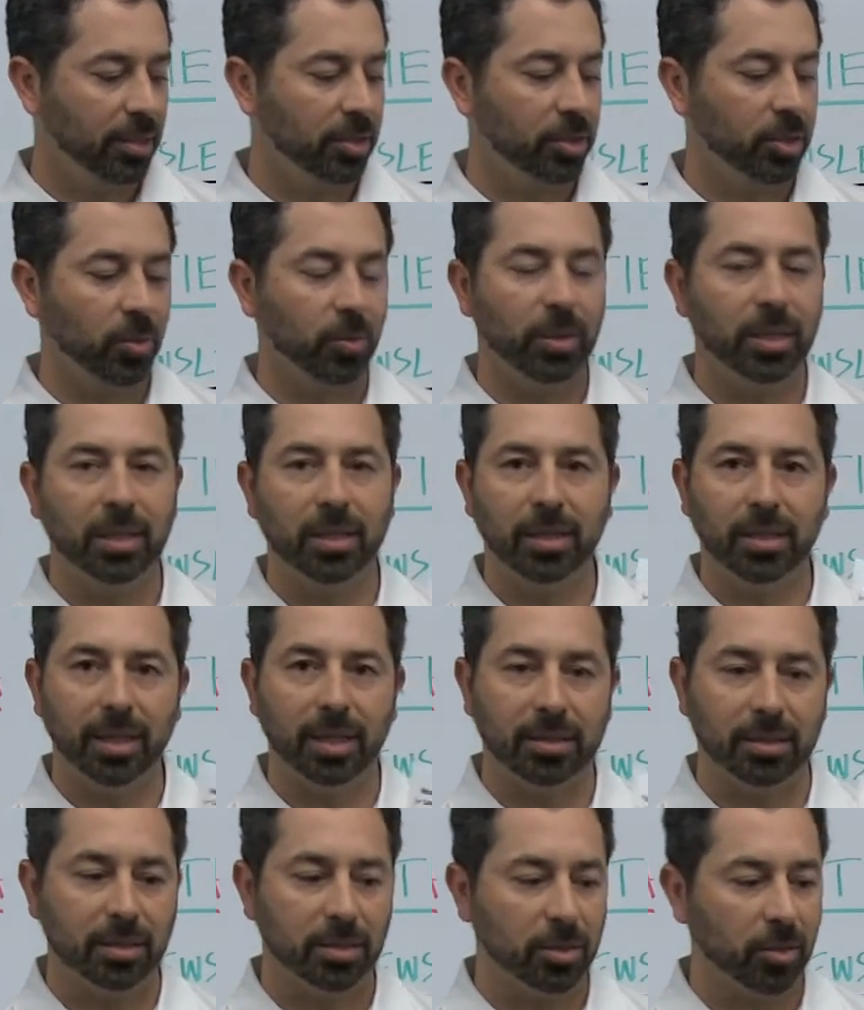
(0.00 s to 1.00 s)
So we did
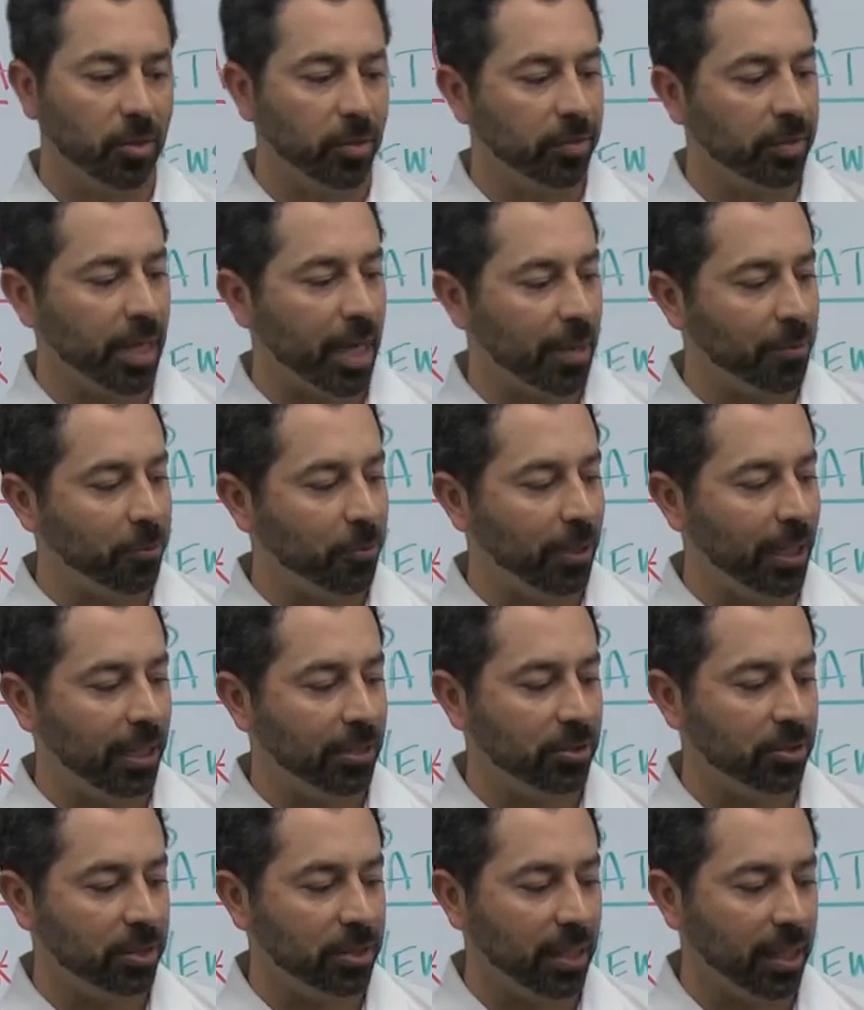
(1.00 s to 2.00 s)
this. It's called Top 3
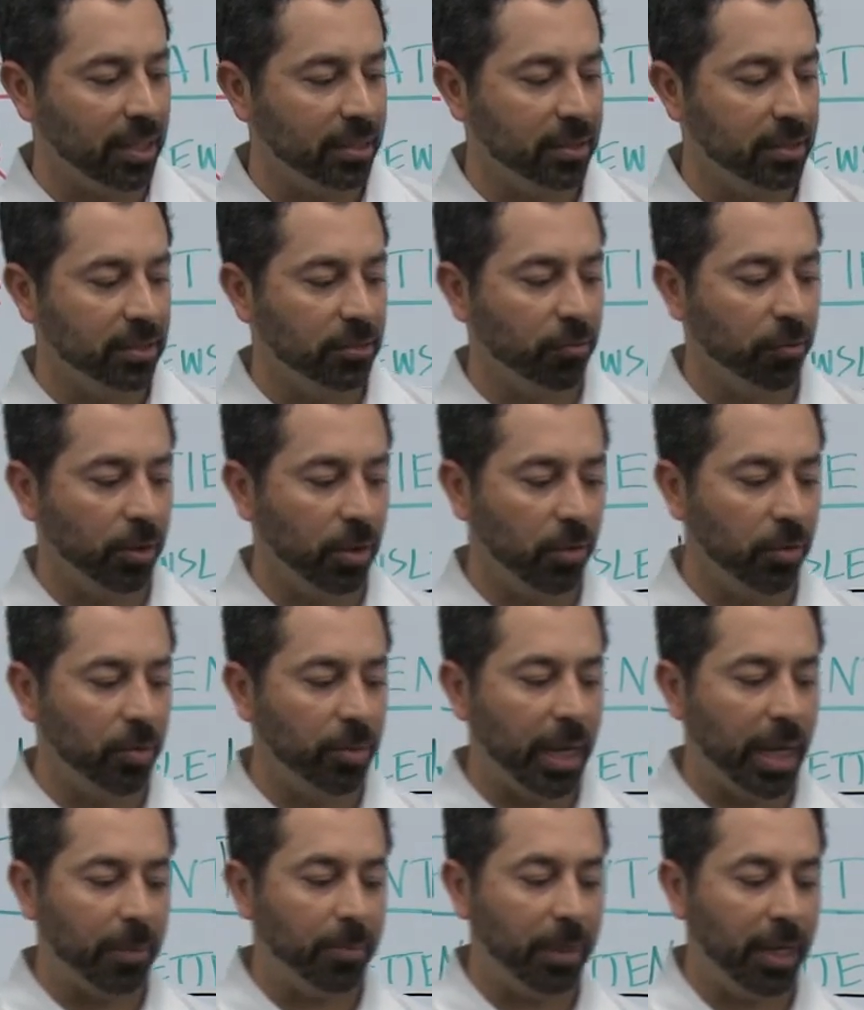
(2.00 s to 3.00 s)
Exercises for Lower
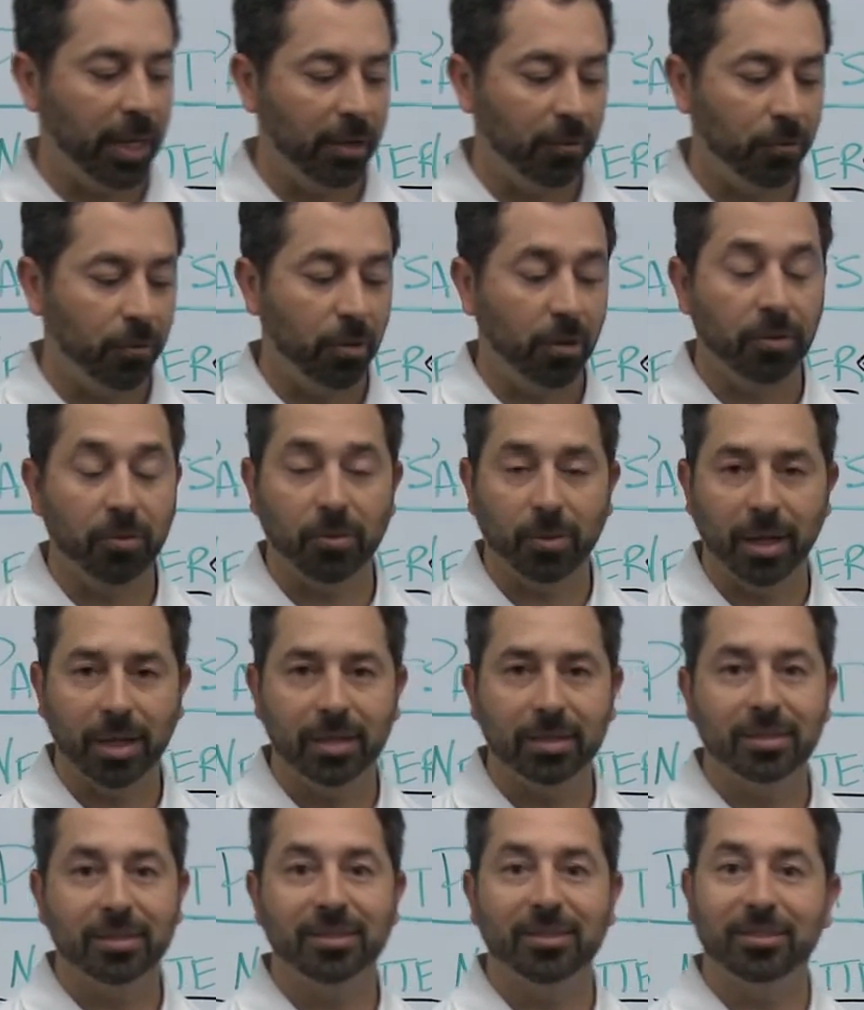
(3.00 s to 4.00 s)
Back Pain for
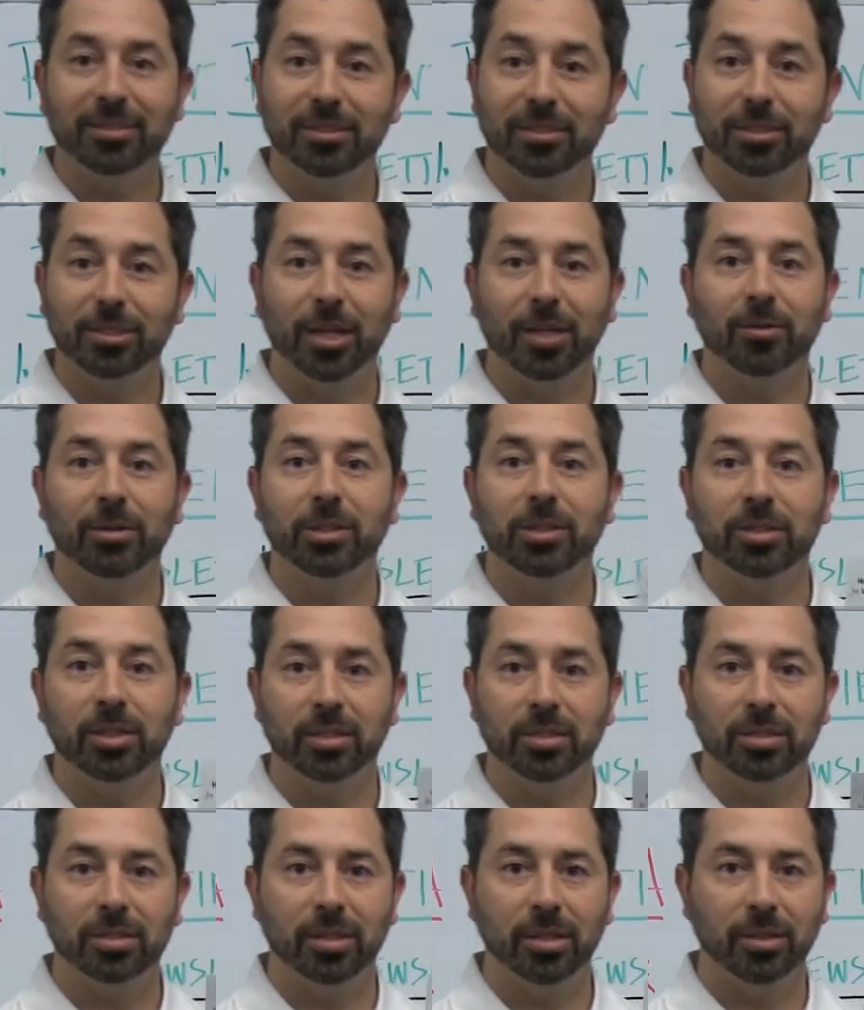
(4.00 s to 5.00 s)
Arthritis, Disc Degeneration,
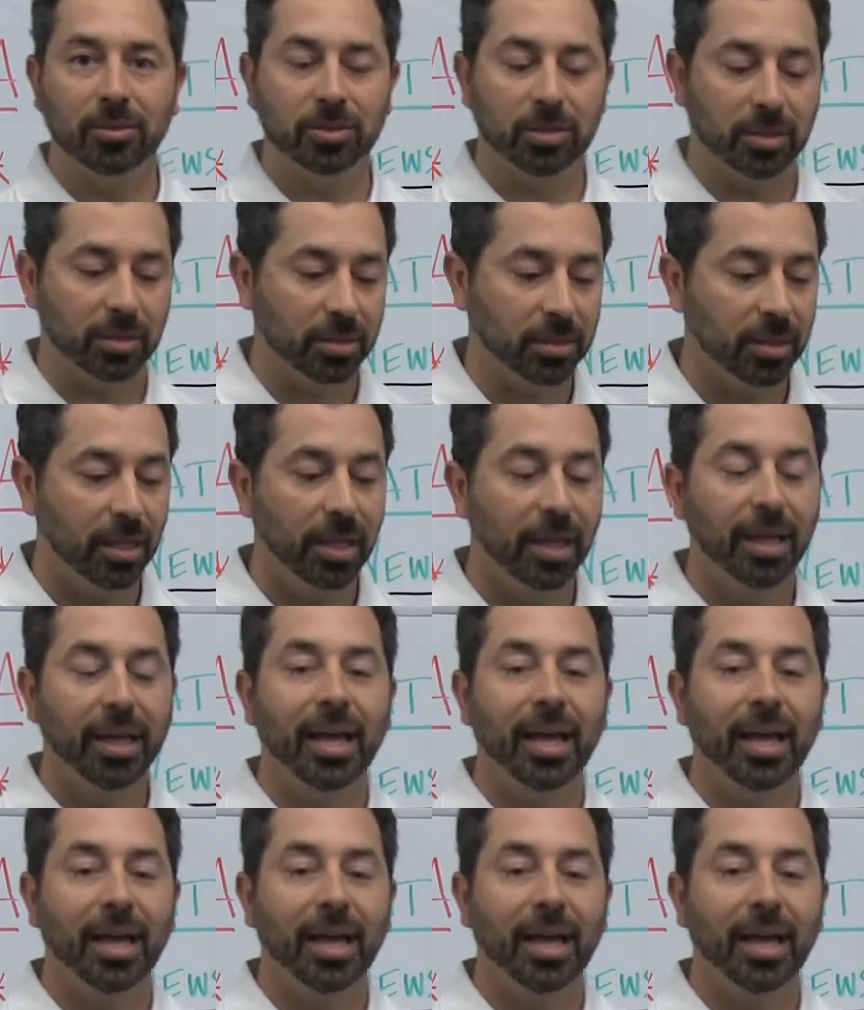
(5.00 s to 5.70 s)
and Stenosis.